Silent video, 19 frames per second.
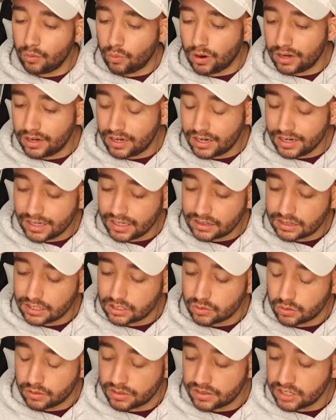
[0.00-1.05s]
did I get
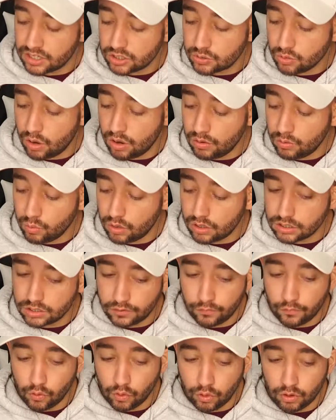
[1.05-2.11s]
this one? This one was
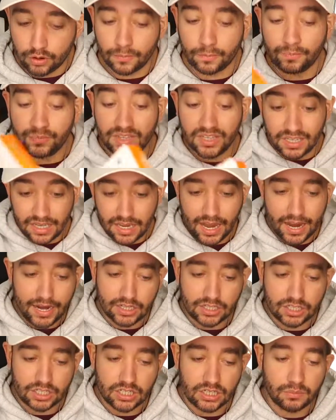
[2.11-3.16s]
for the
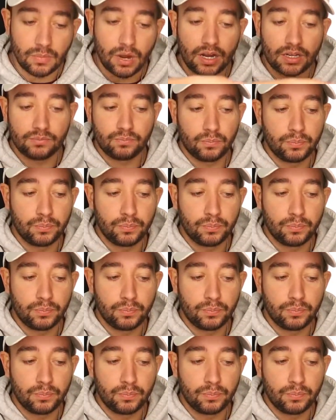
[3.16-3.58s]
HDMI,